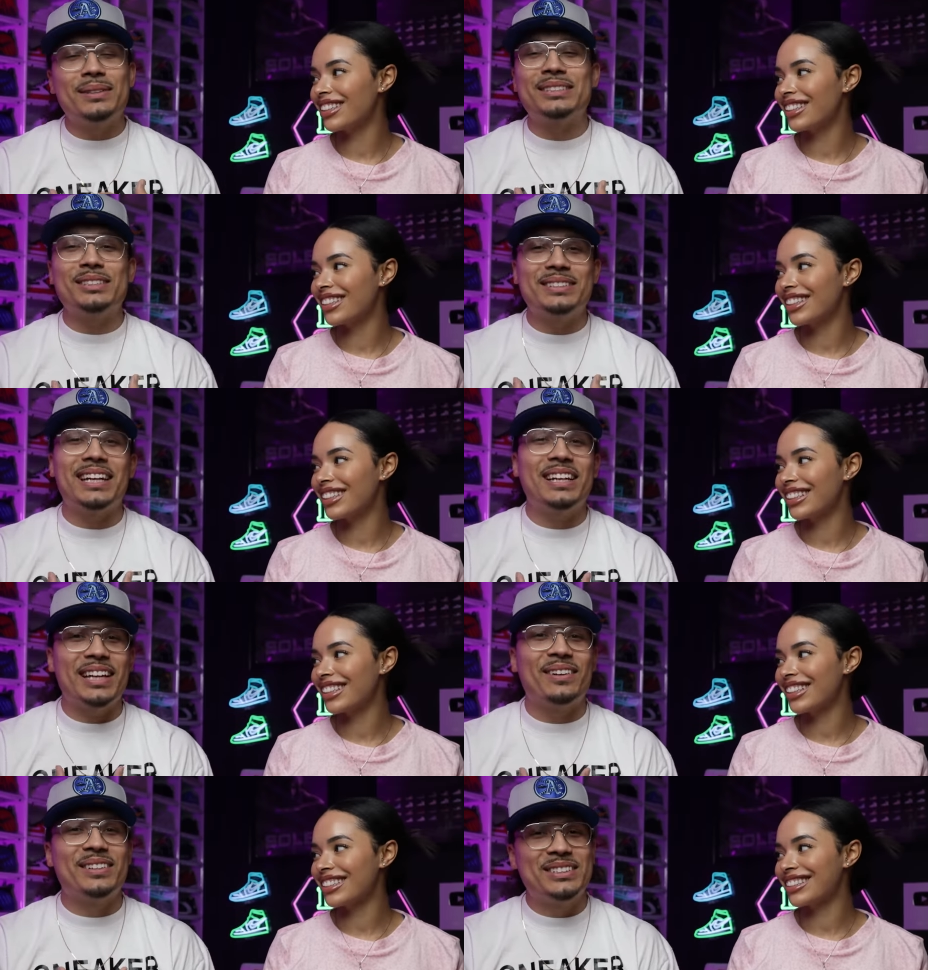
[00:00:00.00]
Speaker 1: I'm gonna still
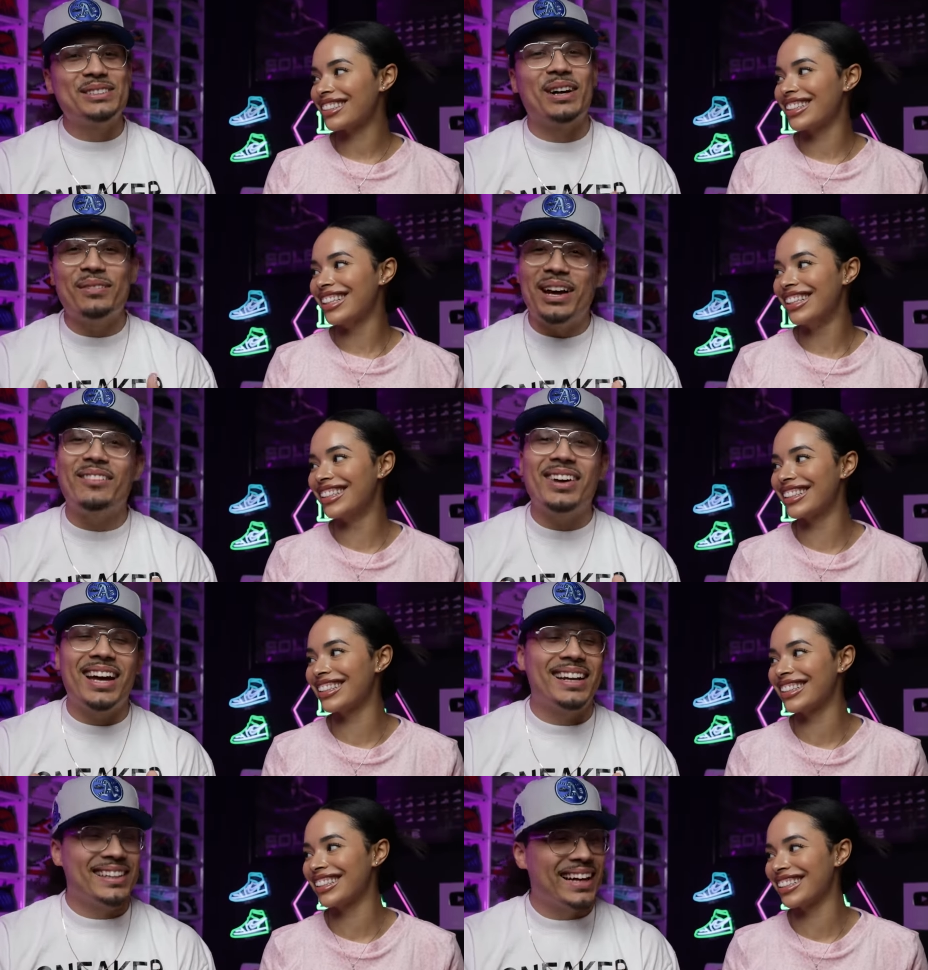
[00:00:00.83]
take that one too. I'm
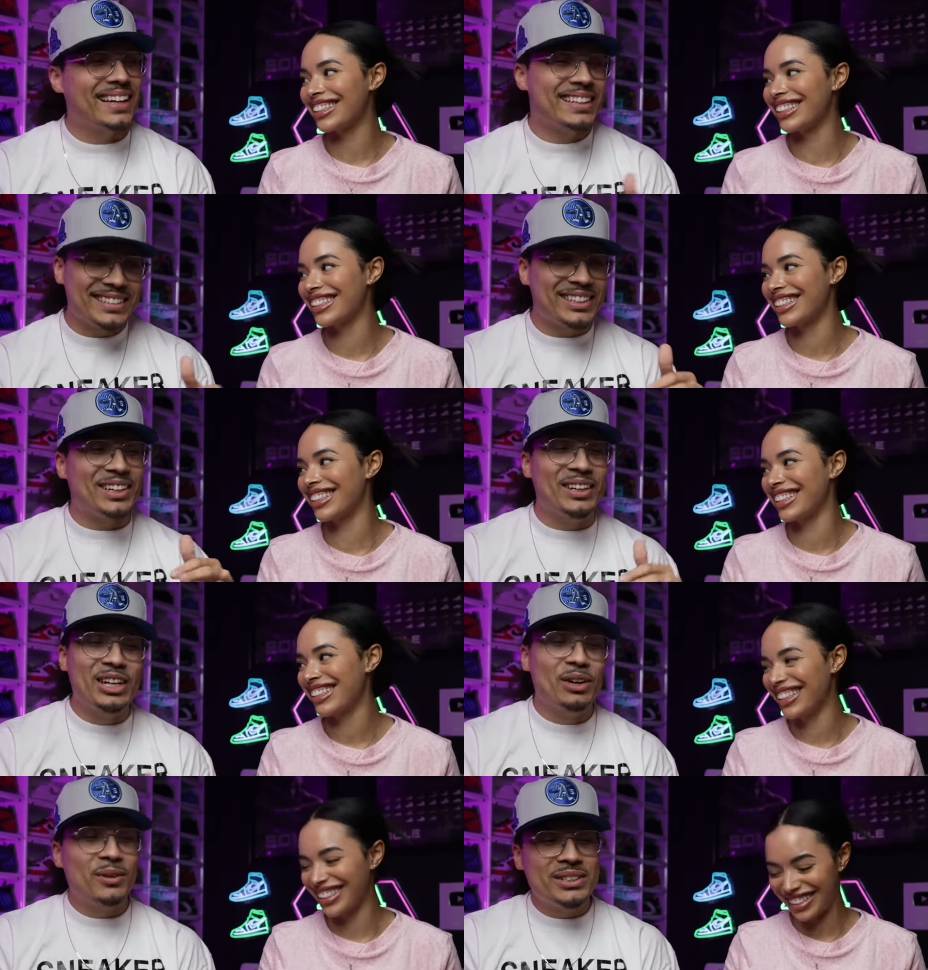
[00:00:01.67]
not mad at that. Let's
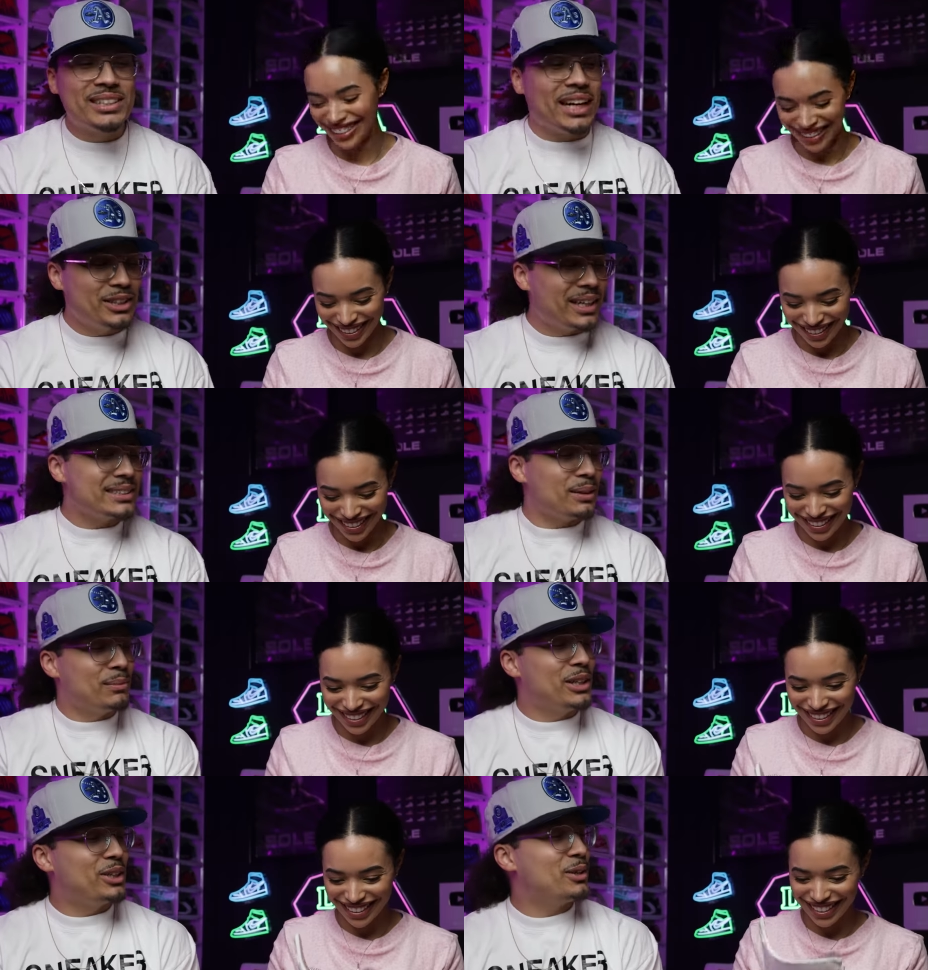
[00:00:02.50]
go. What you got? You
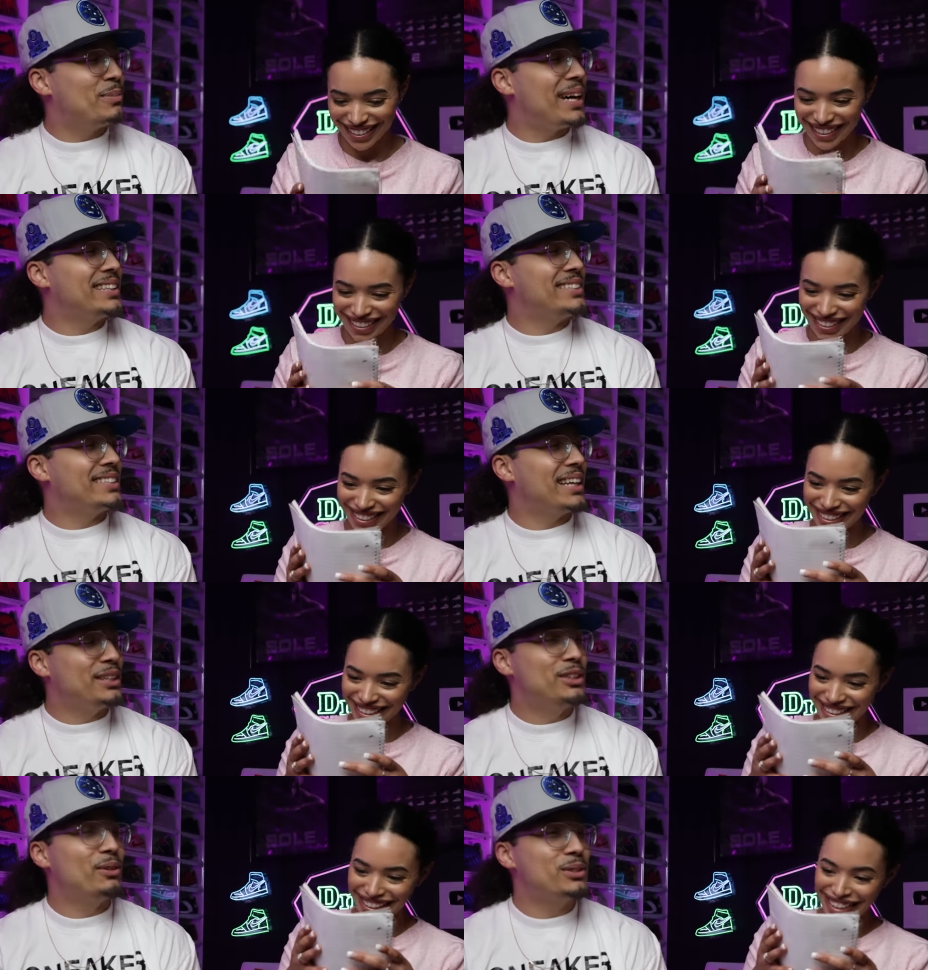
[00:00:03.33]
got something good or bad to
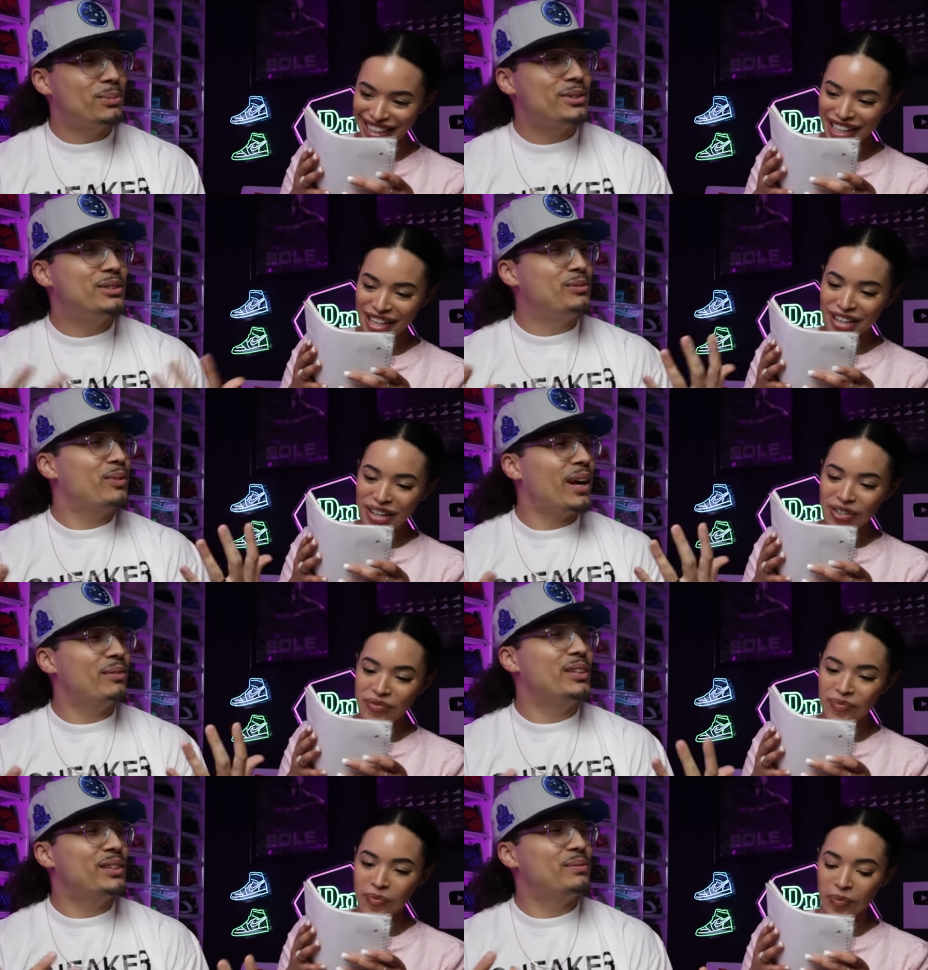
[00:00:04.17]
say? You know, we're supposed to do
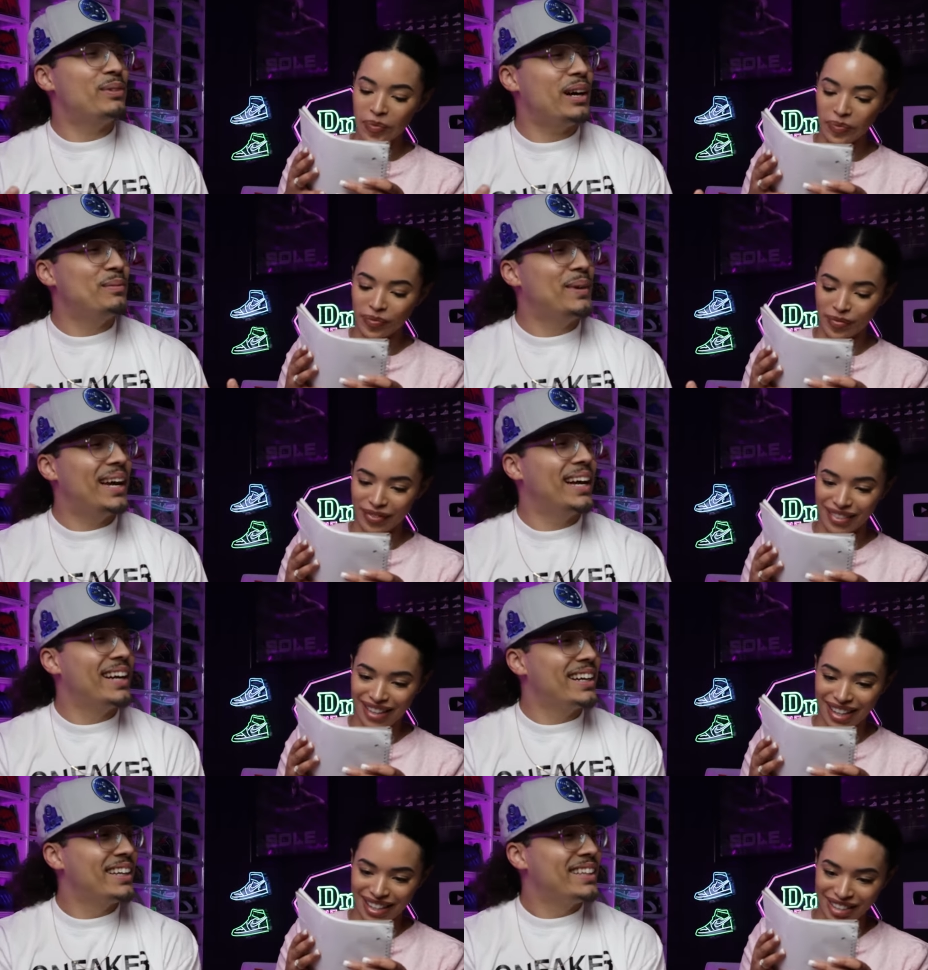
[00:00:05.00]
five good and five
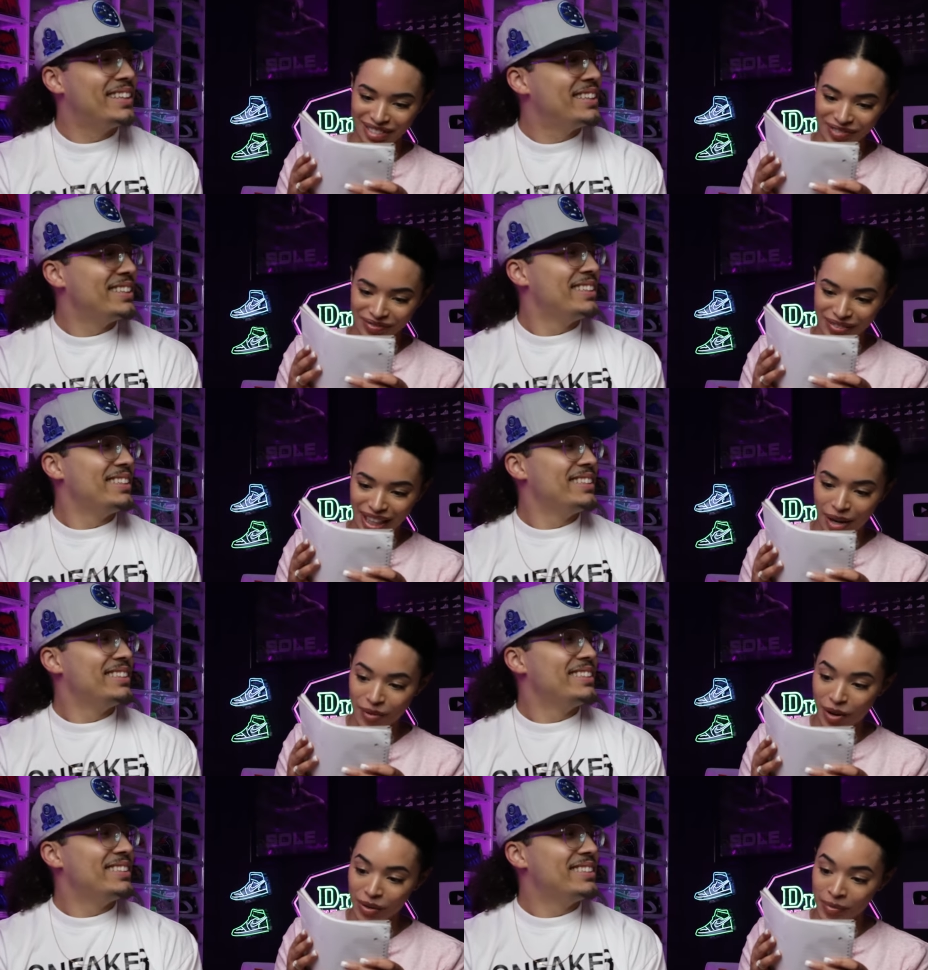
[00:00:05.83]
bad.
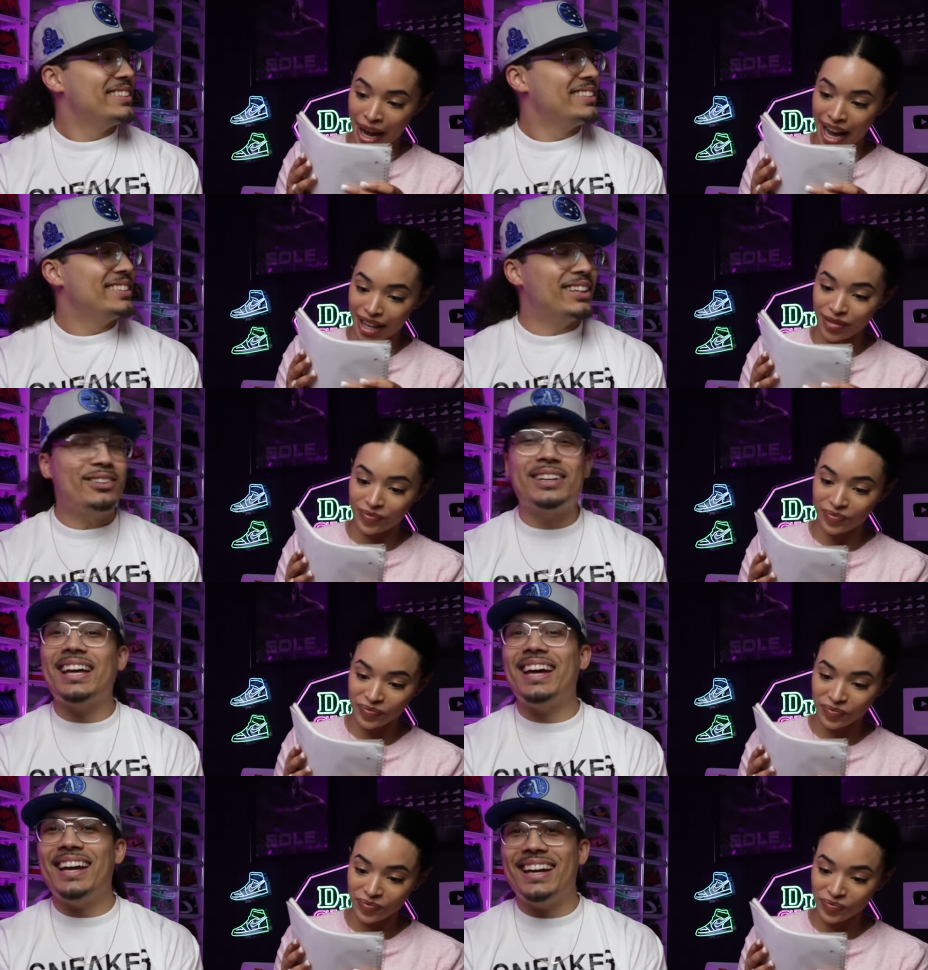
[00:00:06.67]
Speaker 2: Mm, I'm going bad.
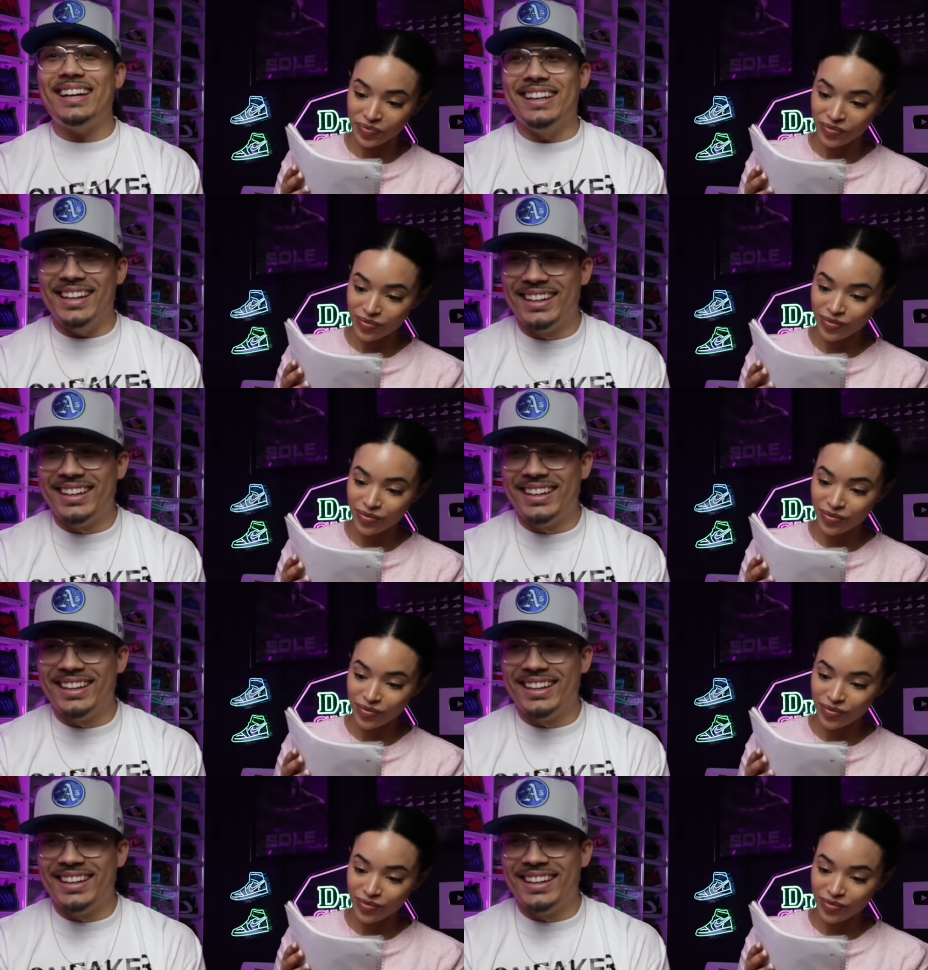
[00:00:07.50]
Okay.